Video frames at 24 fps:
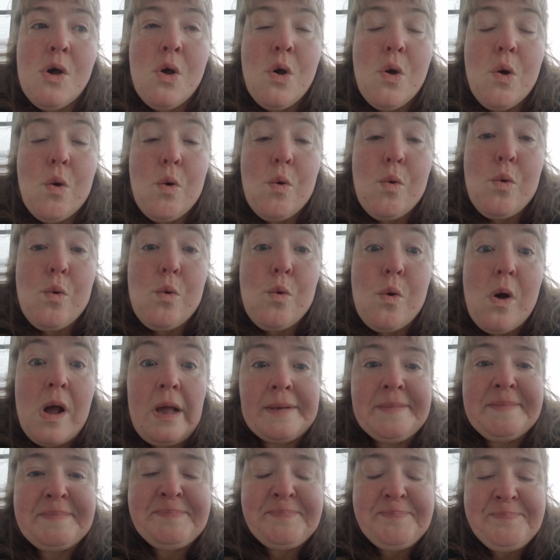Woo.
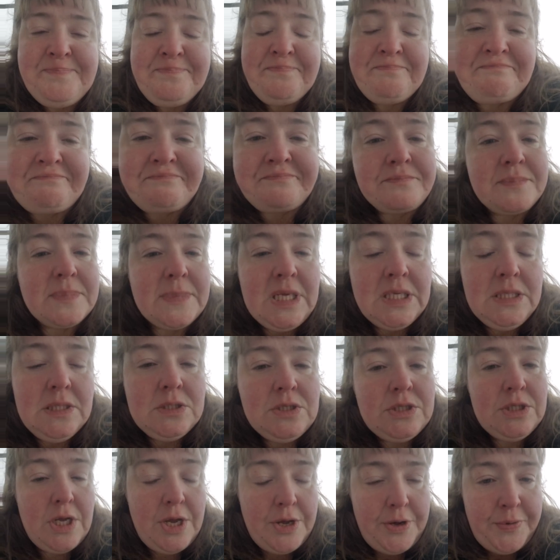
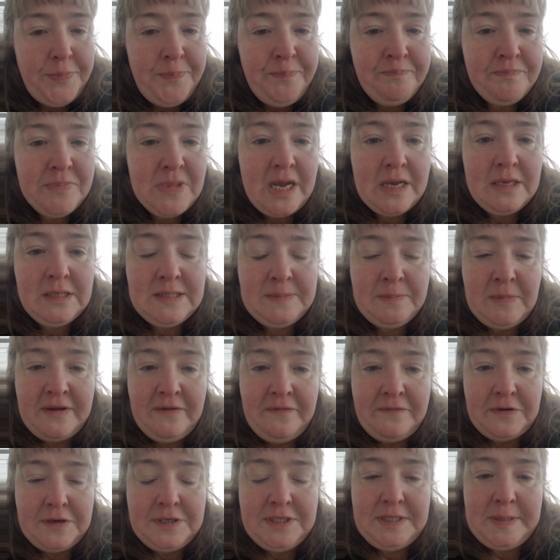So, that's my
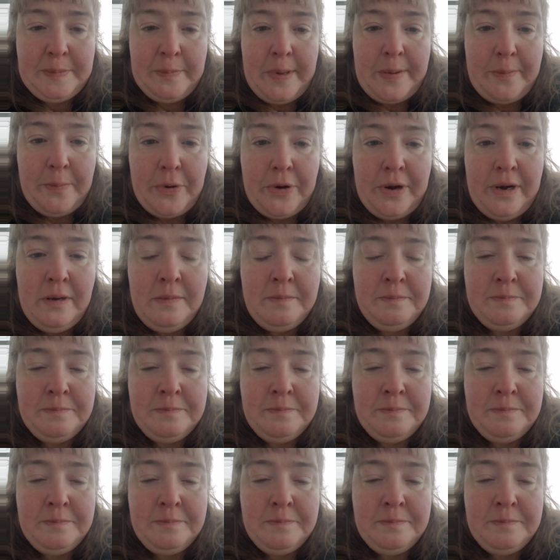first memory.